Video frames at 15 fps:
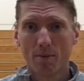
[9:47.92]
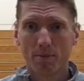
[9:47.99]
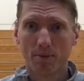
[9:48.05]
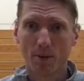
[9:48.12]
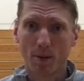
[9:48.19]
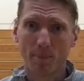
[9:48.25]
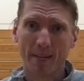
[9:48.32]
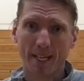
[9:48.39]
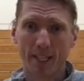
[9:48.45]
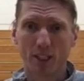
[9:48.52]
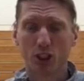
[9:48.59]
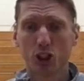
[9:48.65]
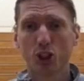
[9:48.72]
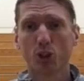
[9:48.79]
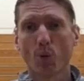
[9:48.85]
from a
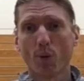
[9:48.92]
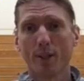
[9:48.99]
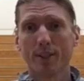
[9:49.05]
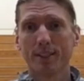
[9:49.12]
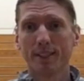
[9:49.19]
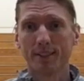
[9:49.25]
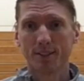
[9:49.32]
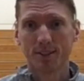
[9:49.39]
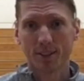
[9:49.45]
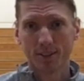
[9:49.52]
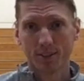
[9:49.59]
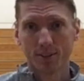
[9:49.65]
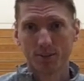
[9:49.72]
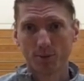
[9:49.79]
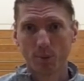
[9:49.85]
short
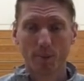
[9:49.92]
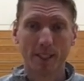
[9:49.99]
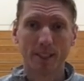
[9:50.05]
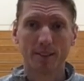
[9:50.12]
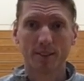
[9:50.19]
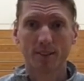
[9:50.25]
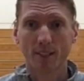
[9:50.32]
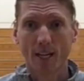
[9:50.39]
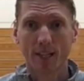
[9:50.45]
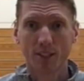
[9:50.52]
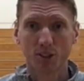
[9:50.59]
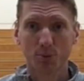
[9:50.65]
distance from inside,